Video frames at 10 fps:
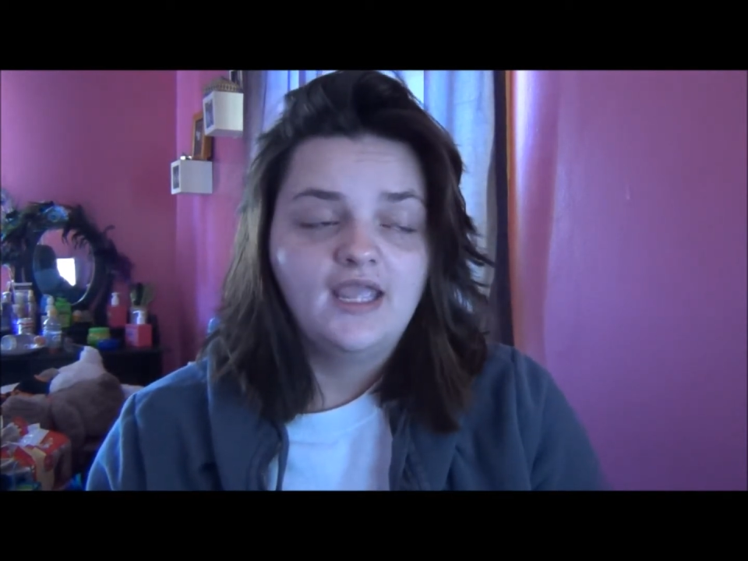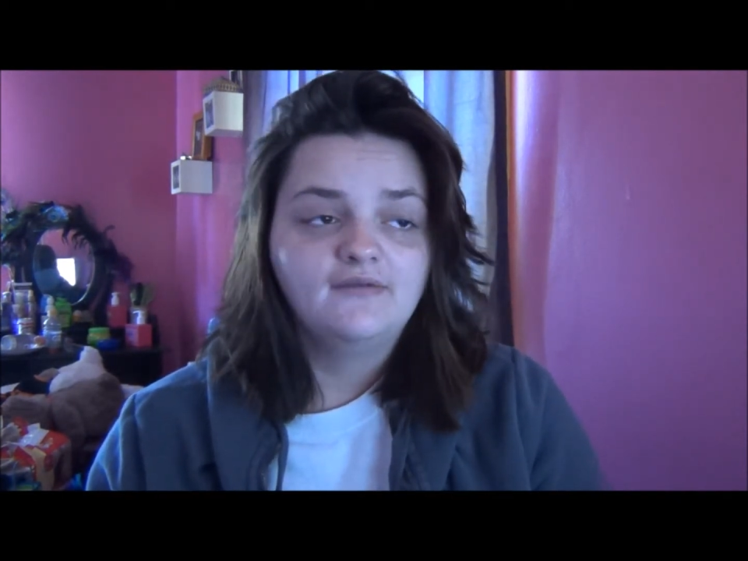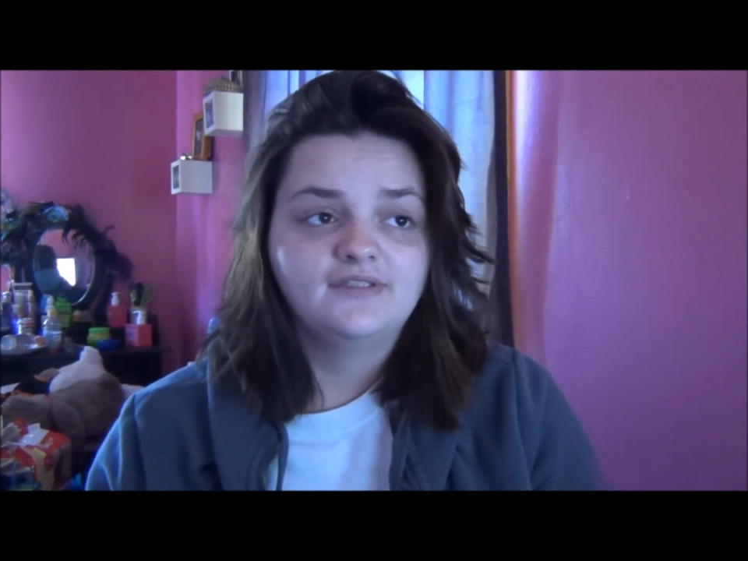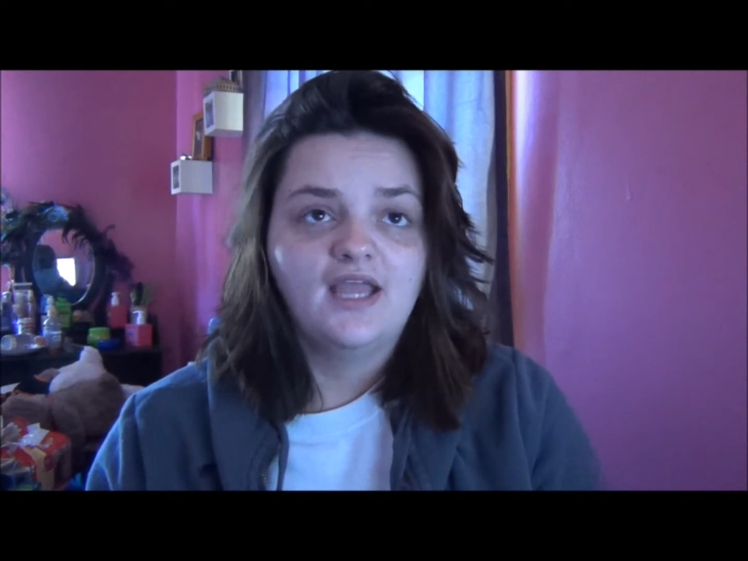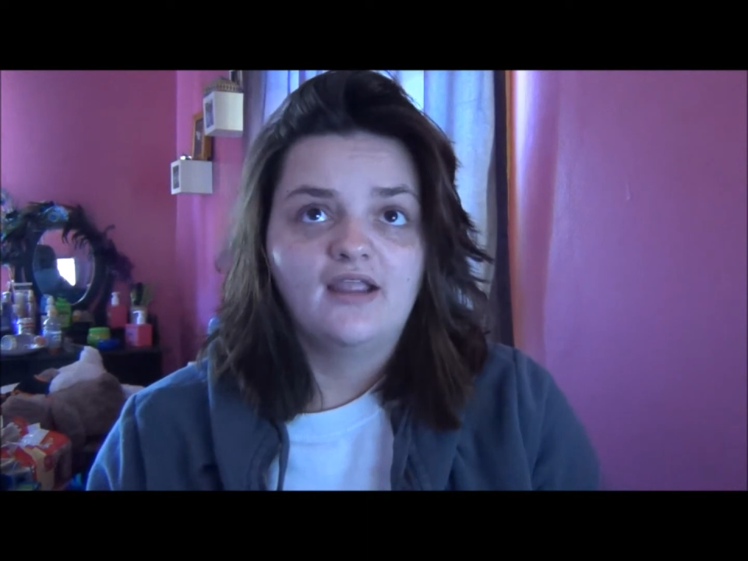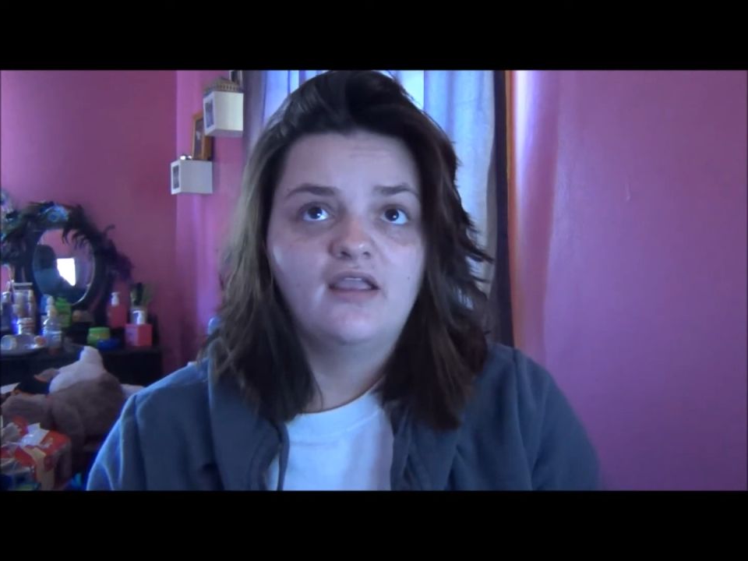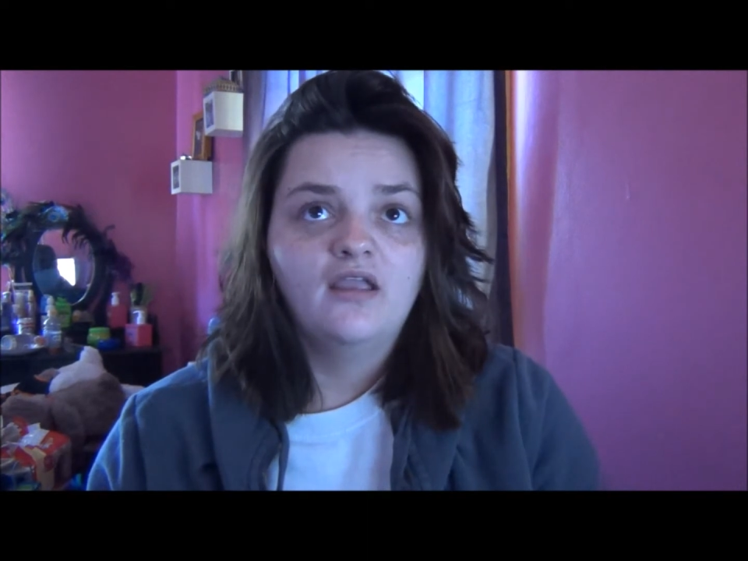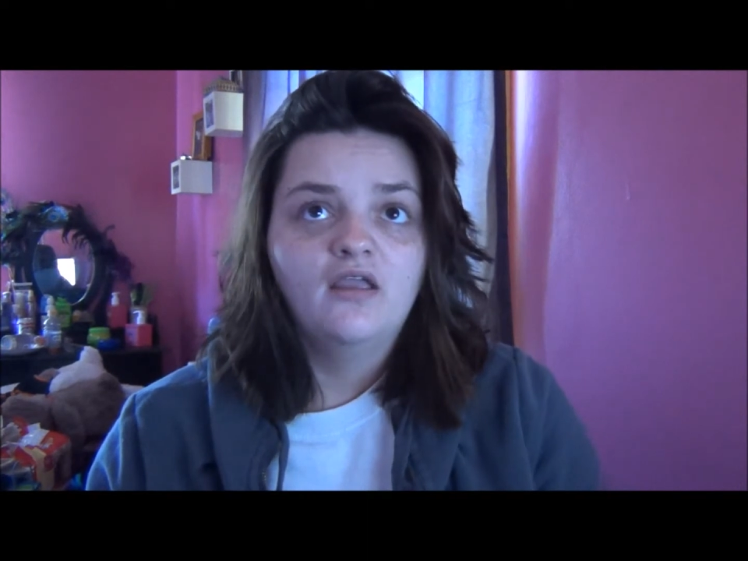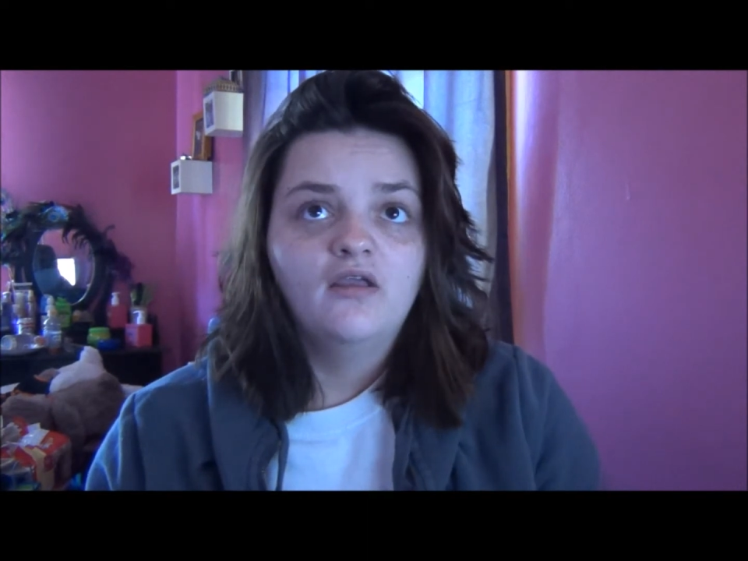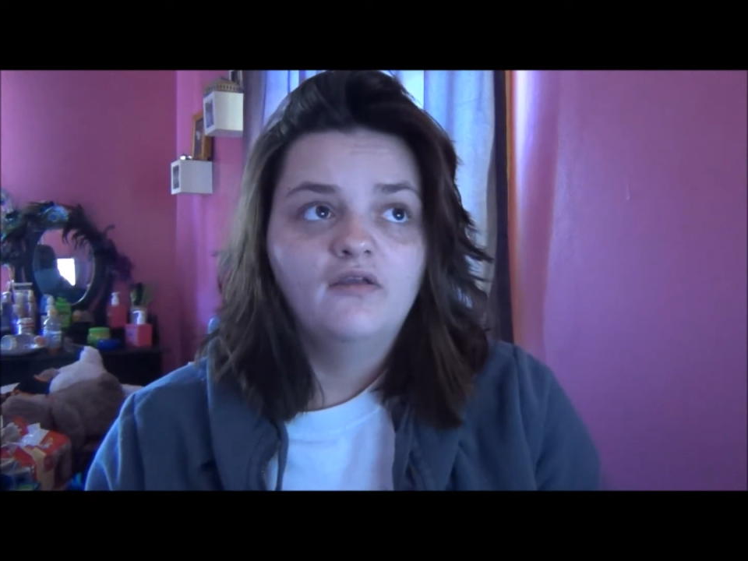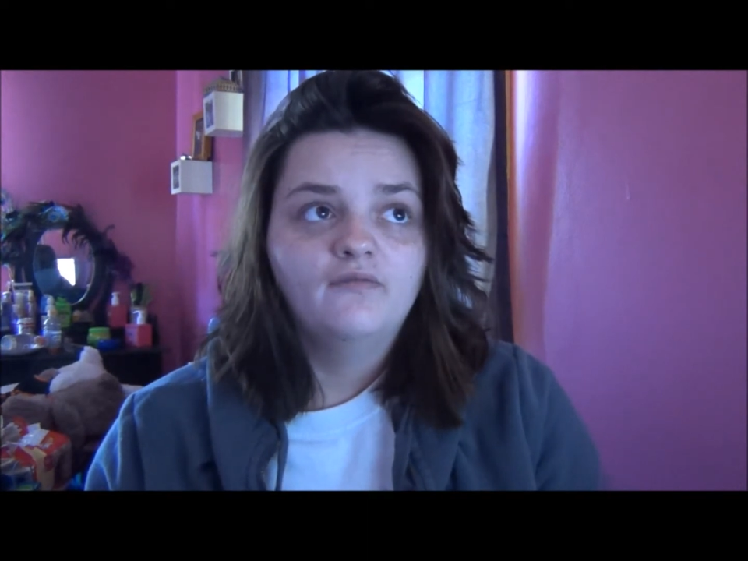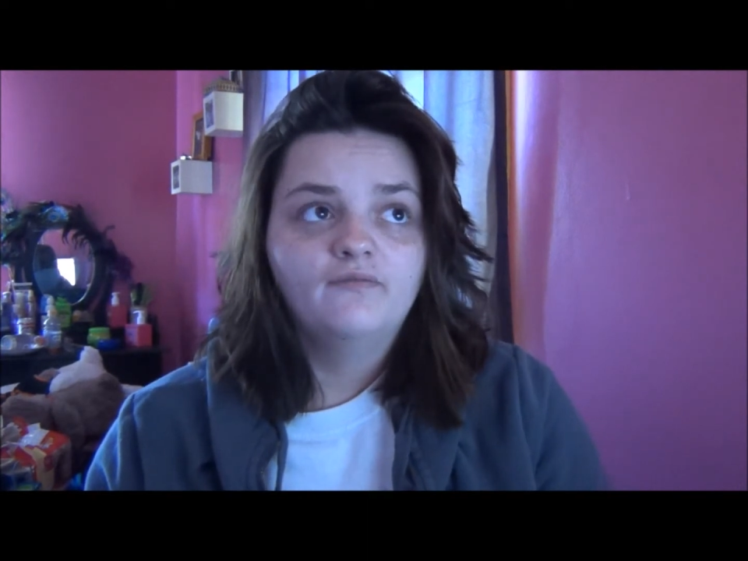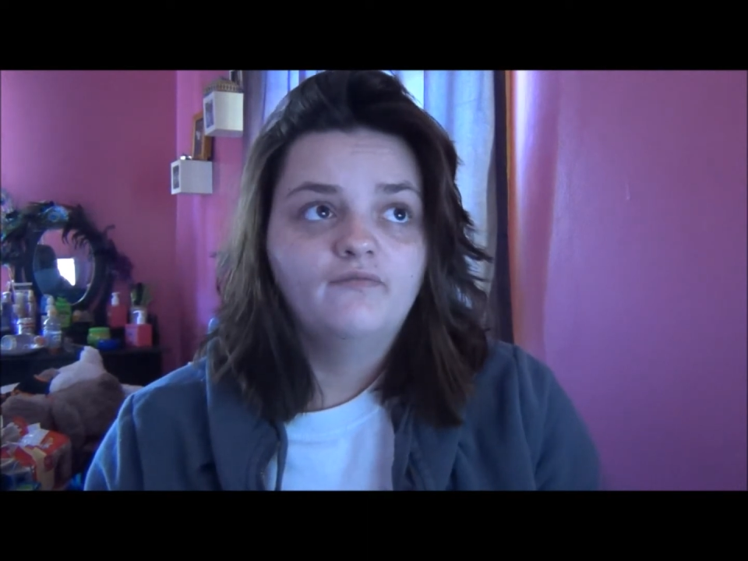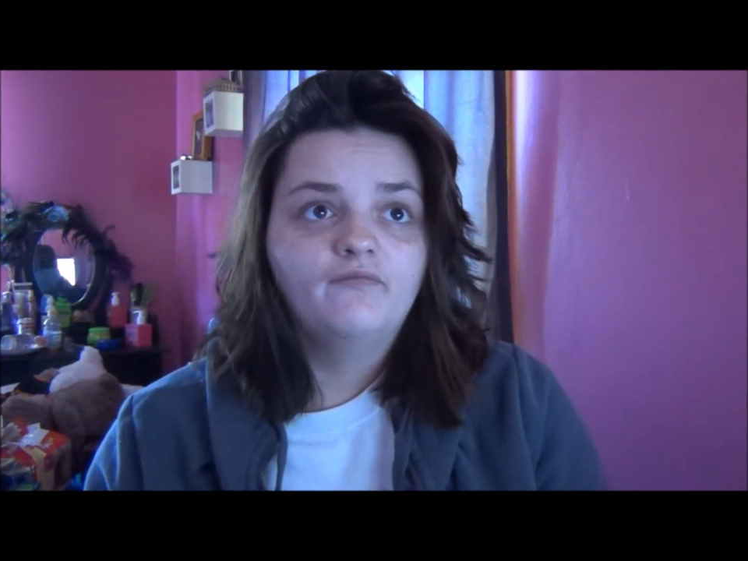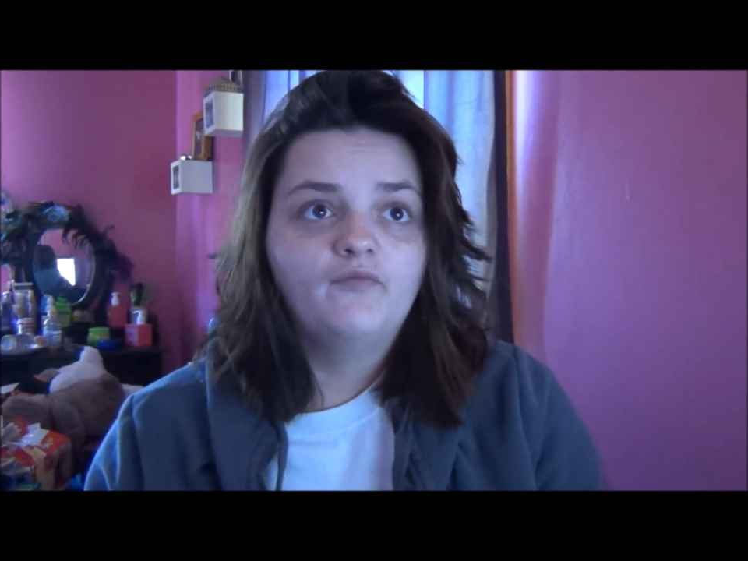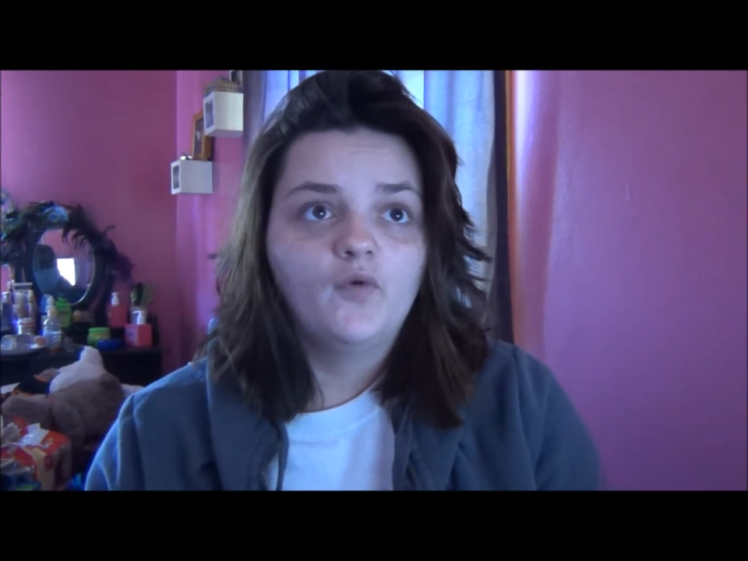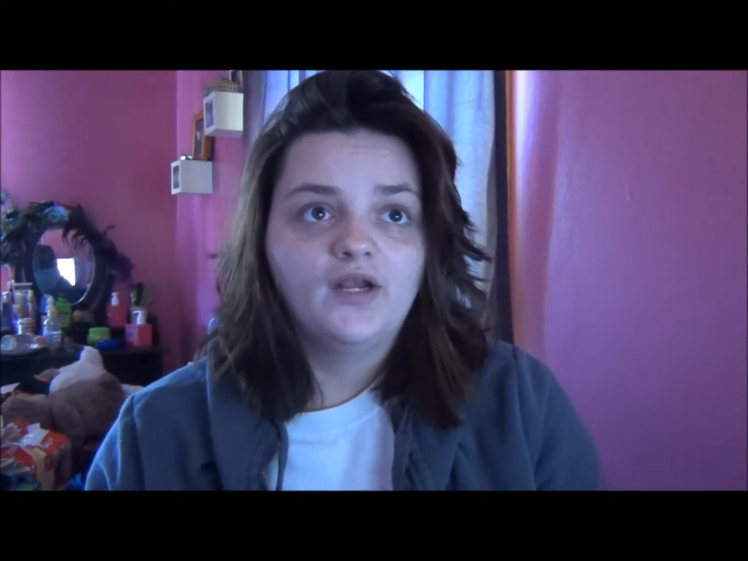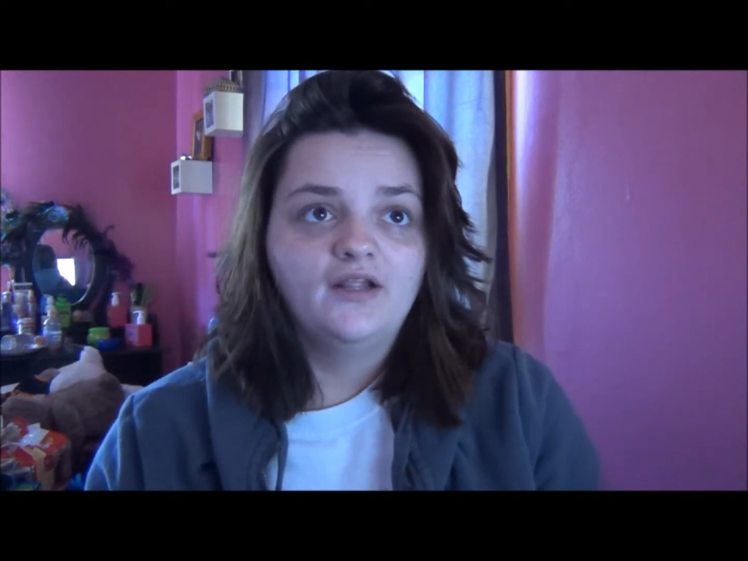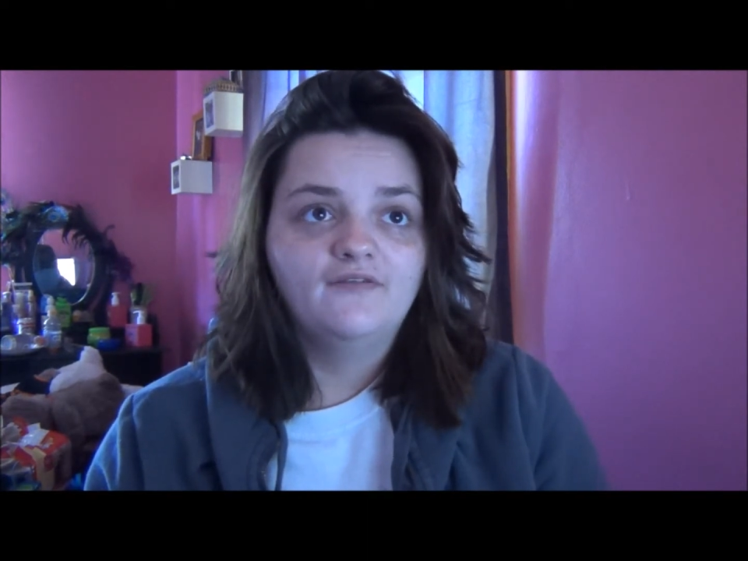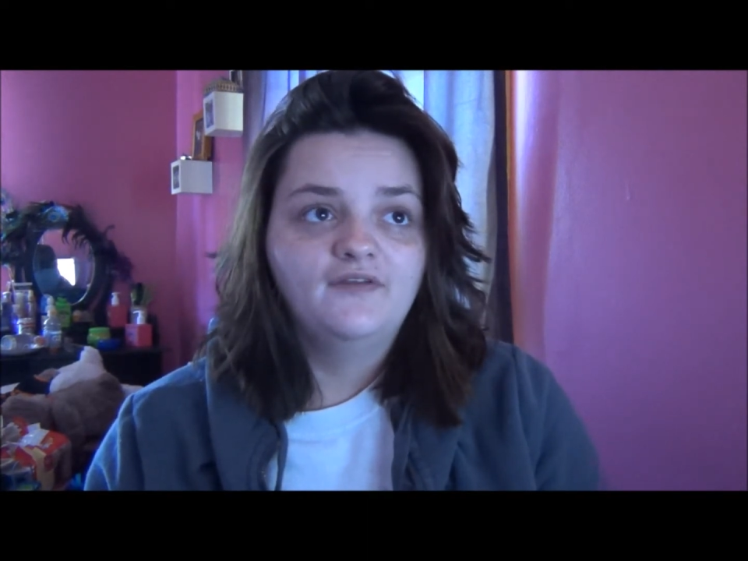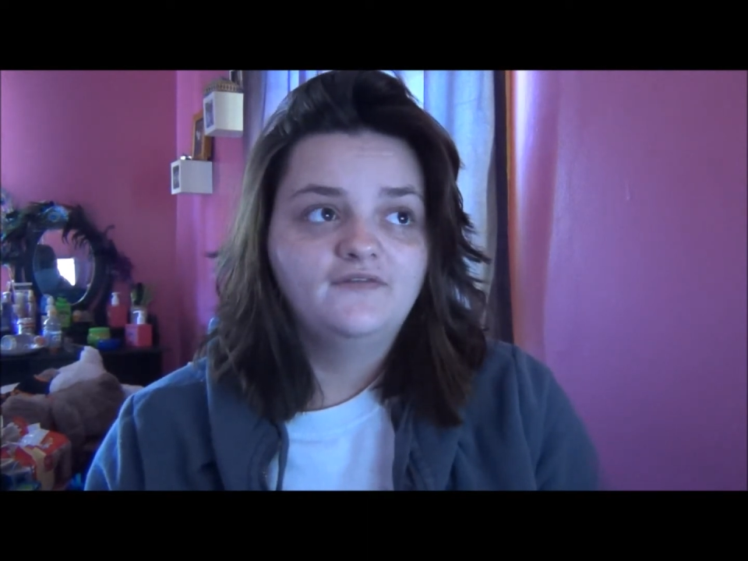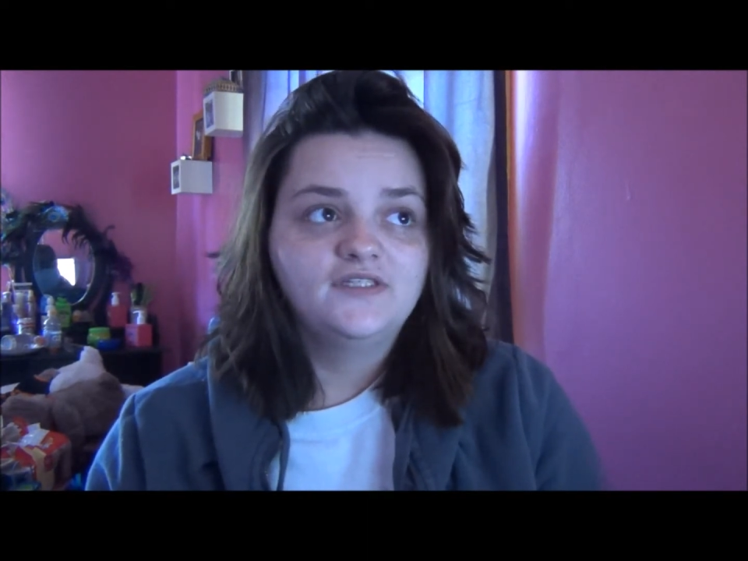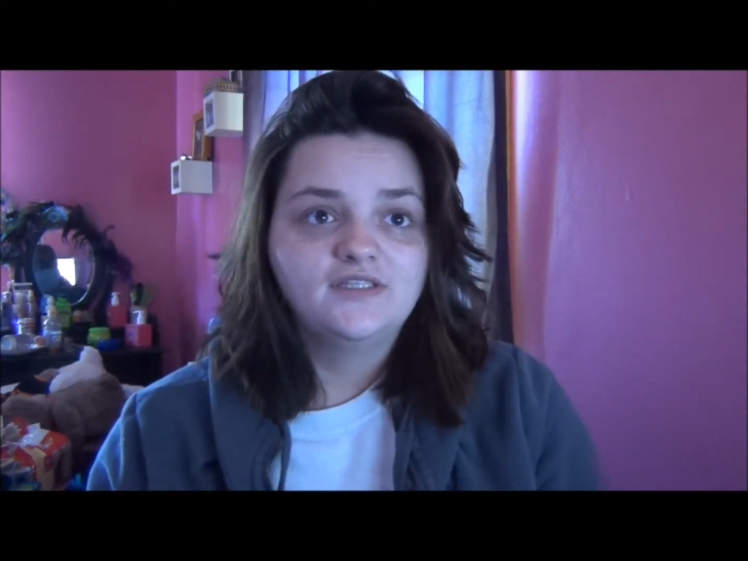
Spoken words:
It was like 40 or 50